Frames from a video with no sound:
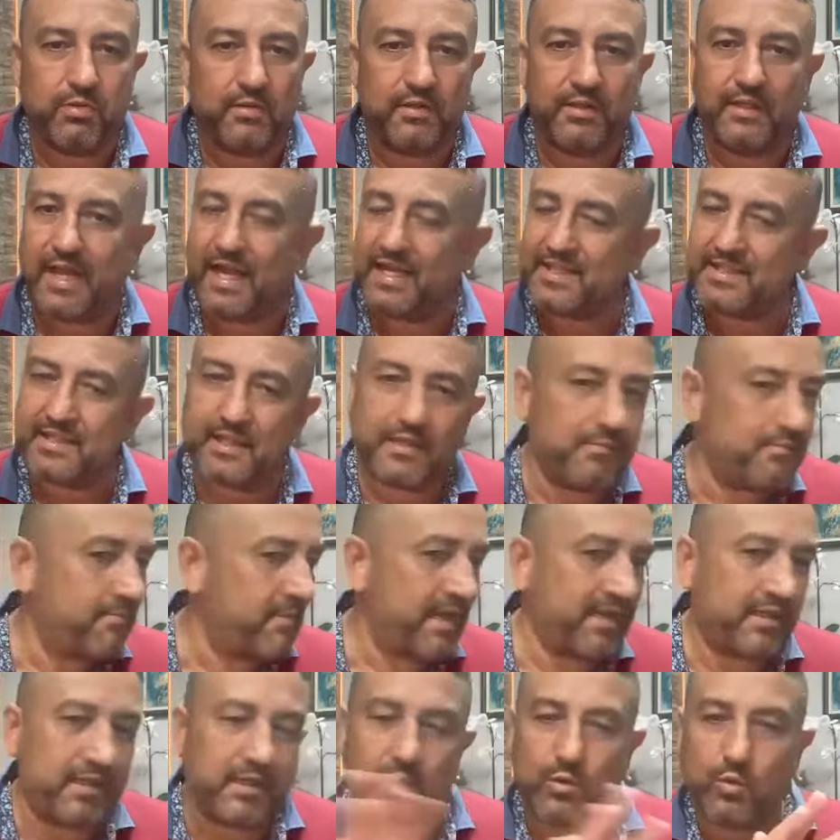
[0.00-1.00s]
Doesn't
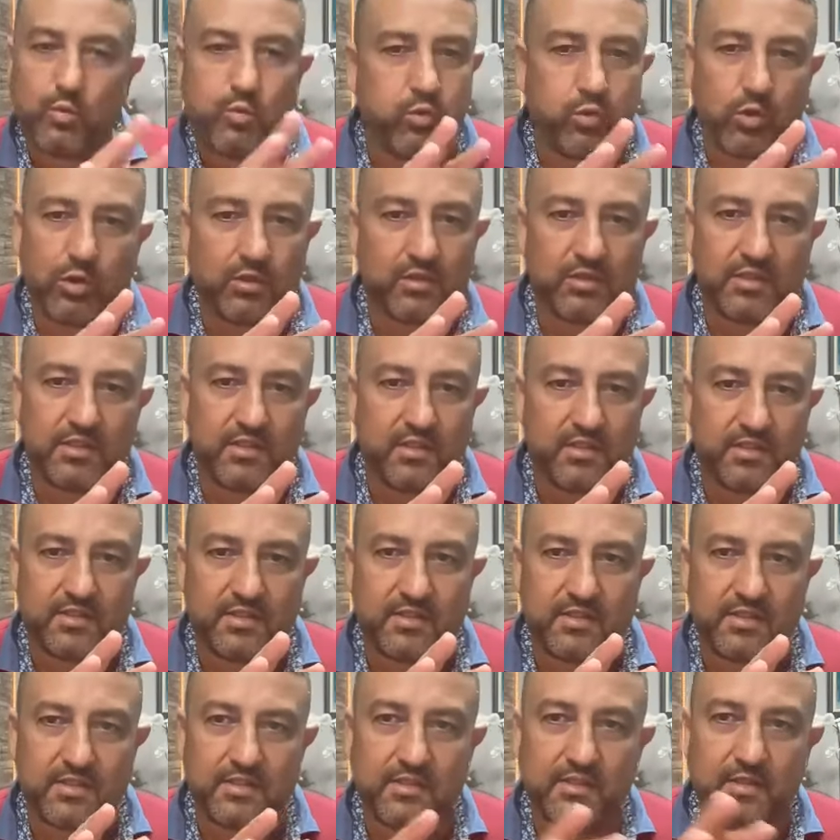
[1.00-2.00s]
matter what
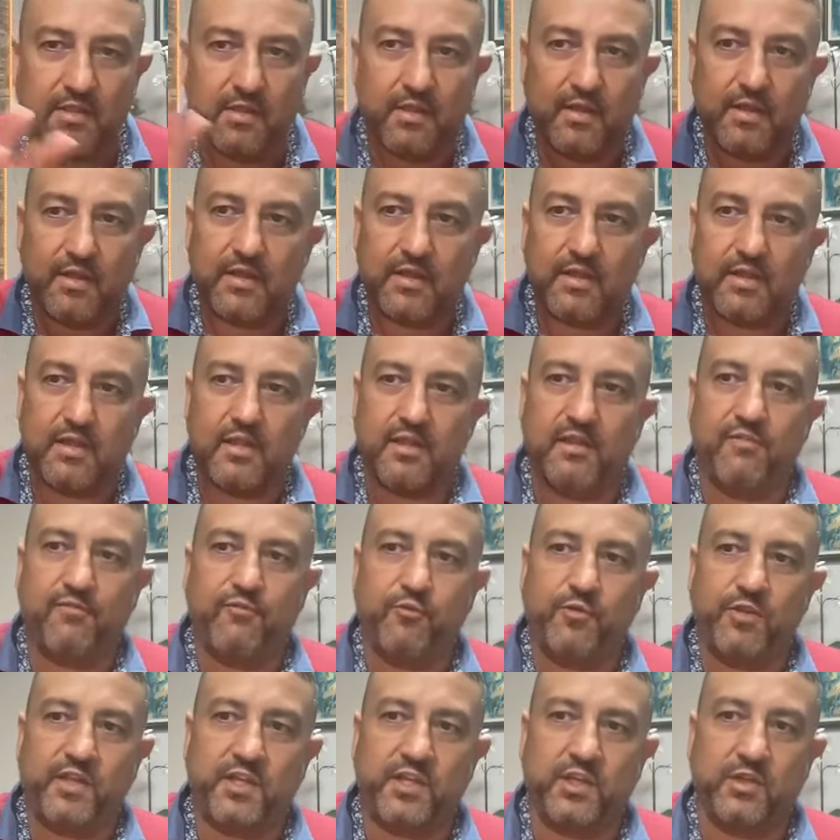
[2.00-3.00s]
is, if
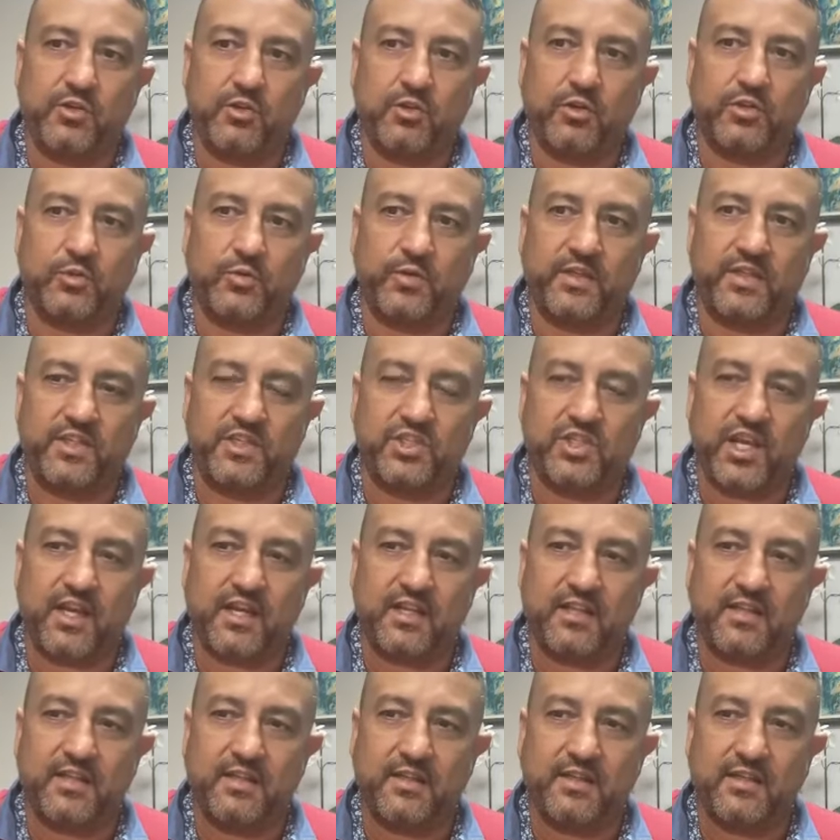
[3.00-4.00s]
we cannot
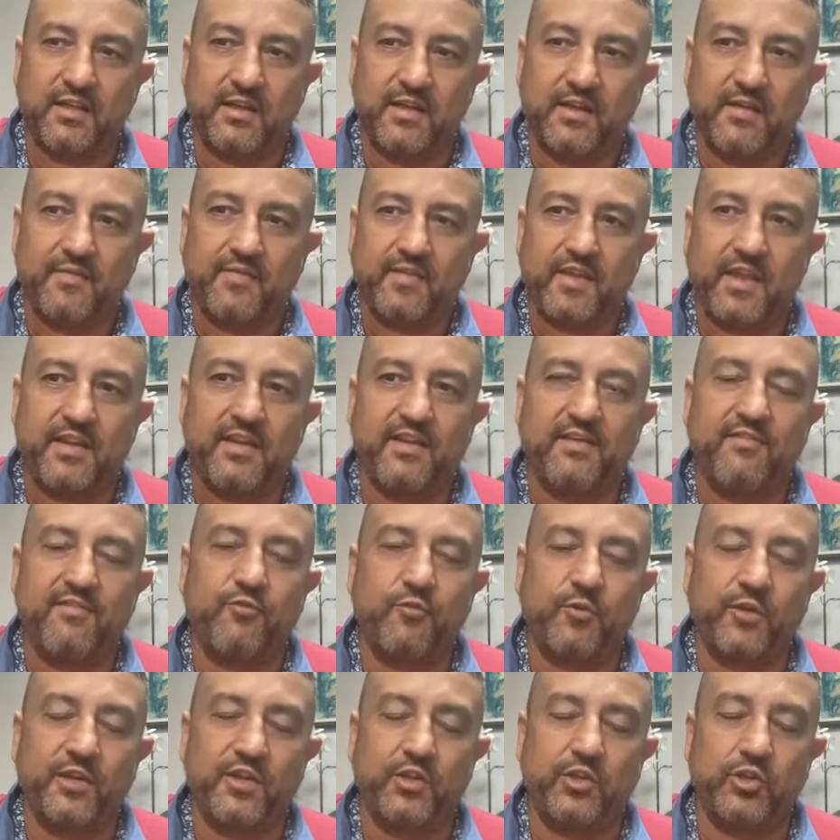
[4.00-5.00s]
reject it, and if
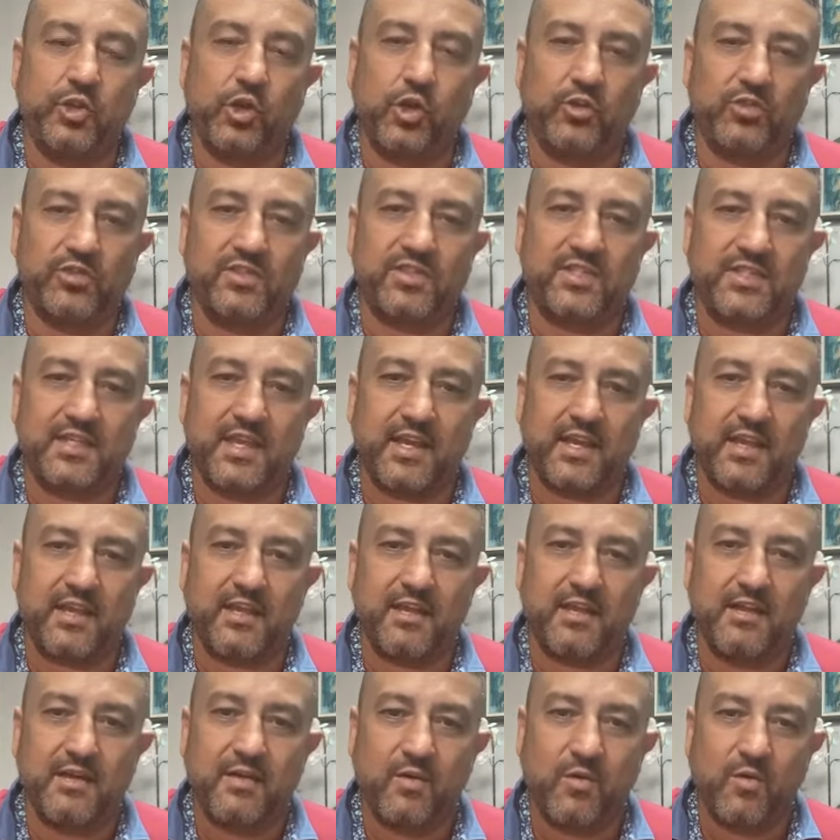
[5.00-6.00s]
we don't
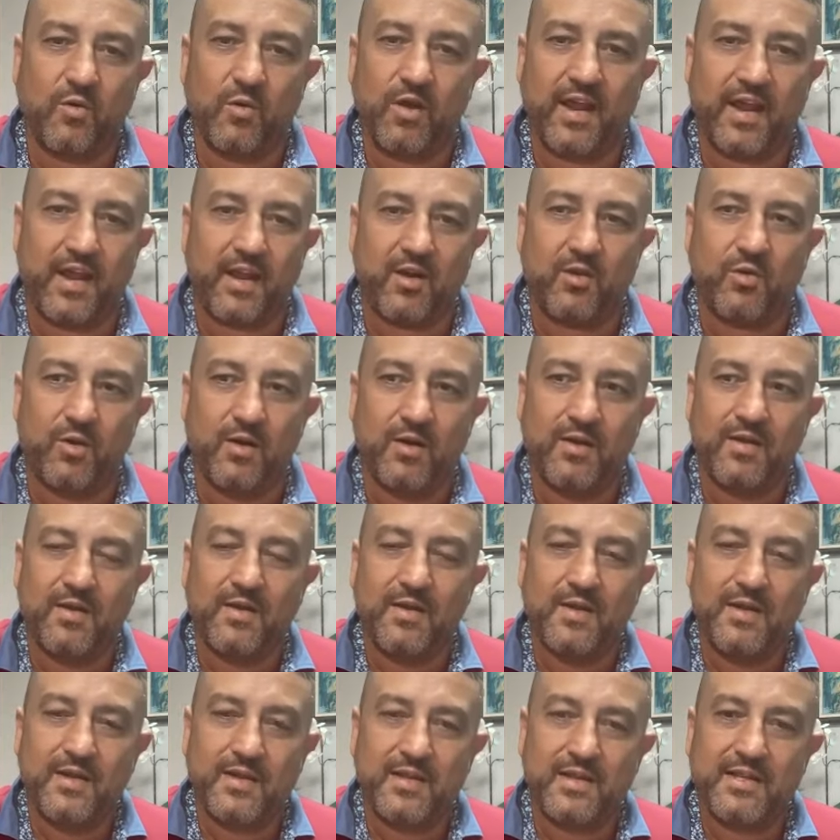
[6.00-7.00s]
say, well,
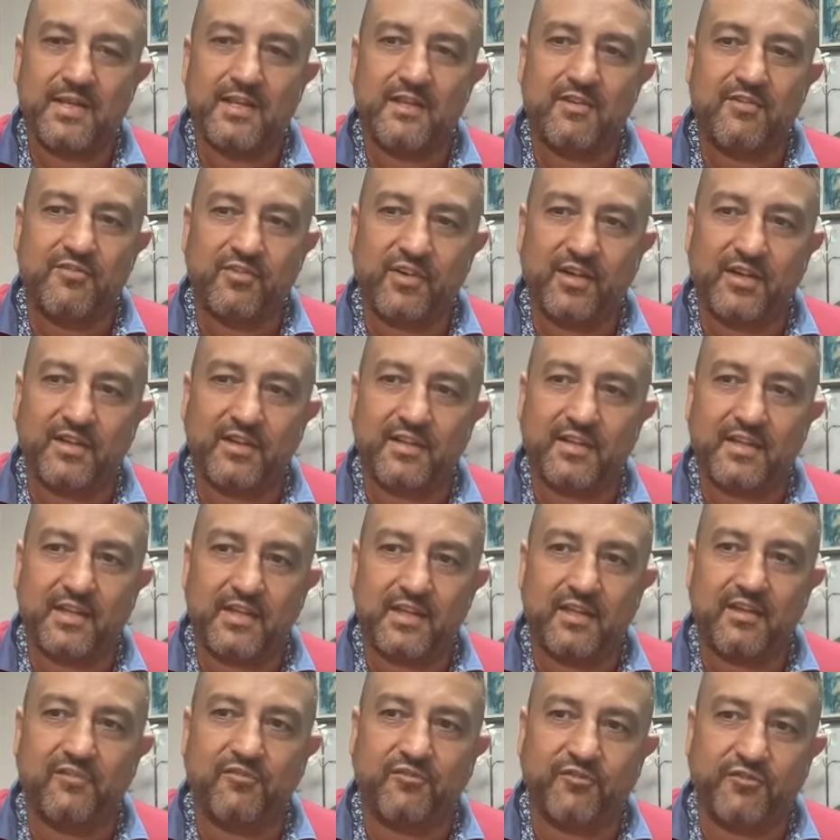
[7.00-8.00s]
even
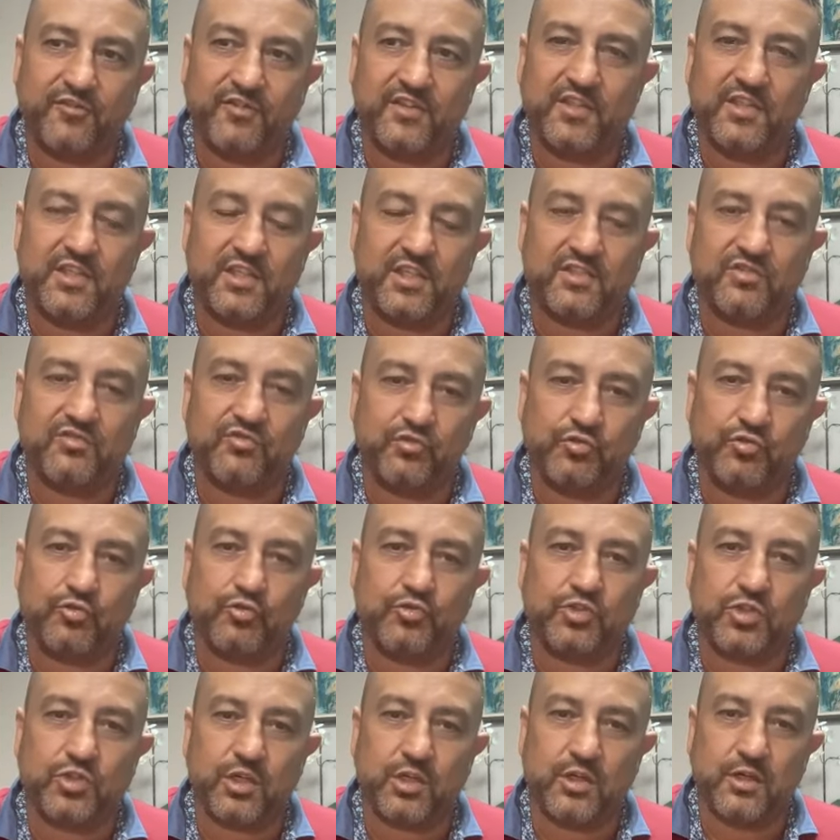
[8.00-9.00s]
if this
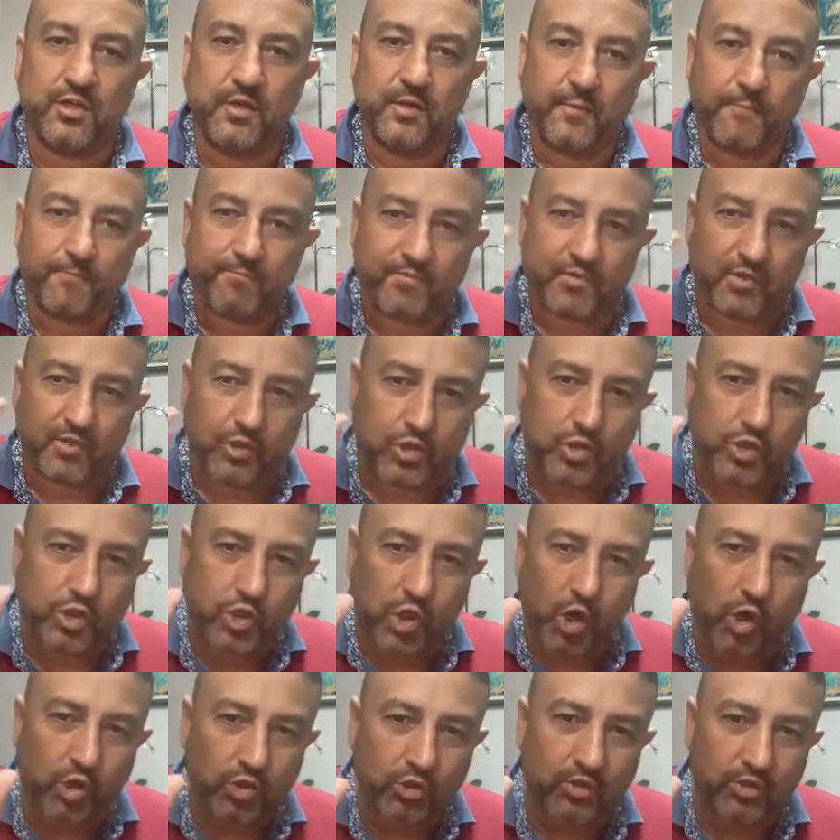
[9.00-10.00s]
future
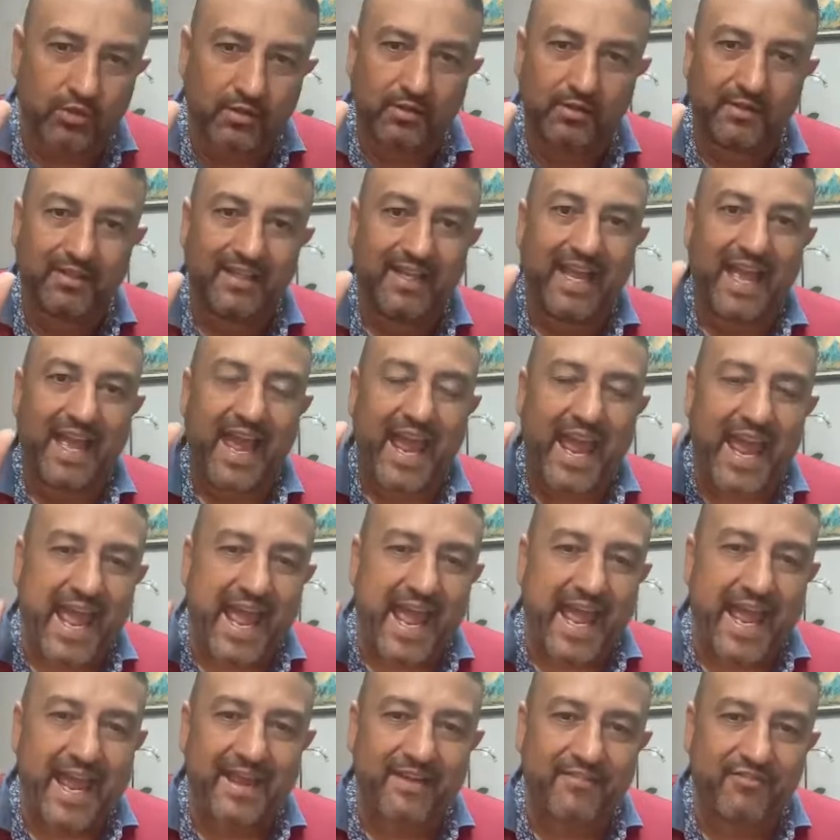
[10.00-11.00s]
don't
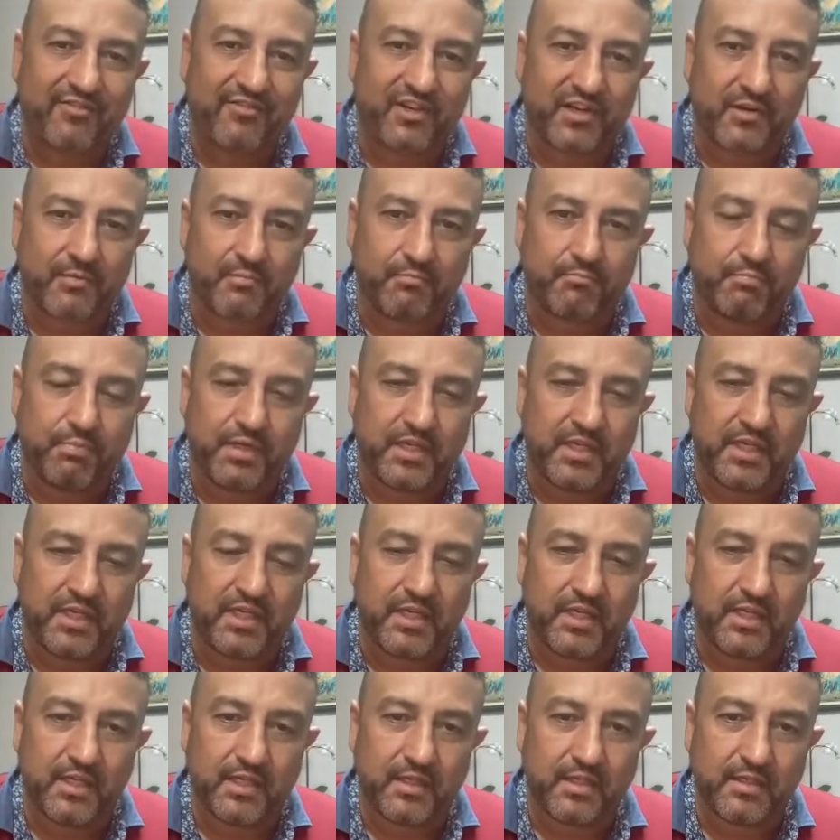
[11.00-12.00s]
ever
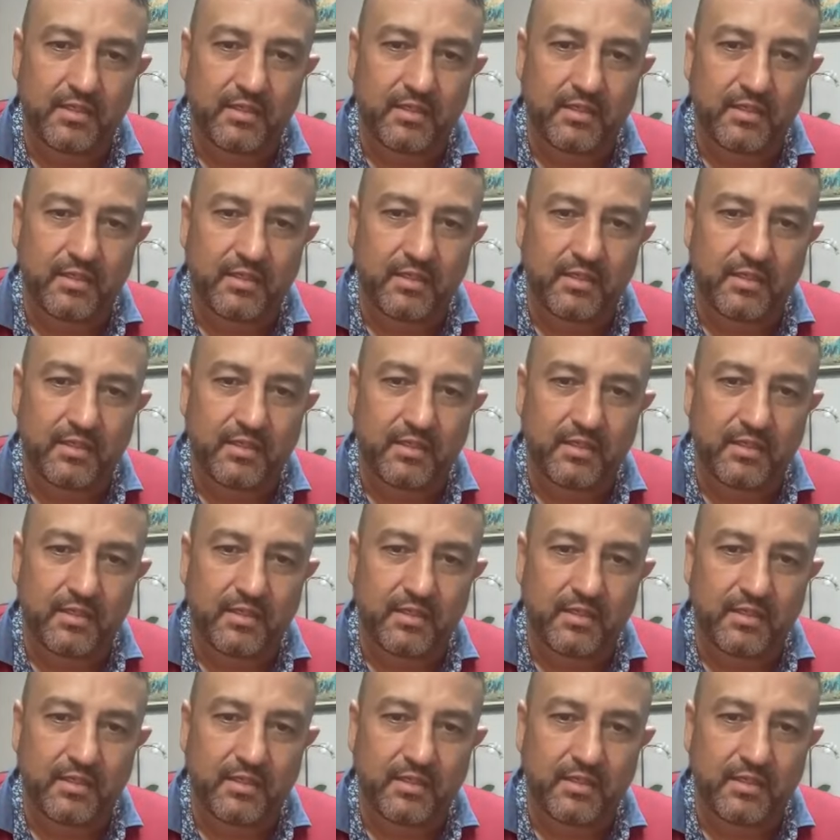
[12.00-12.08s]
be,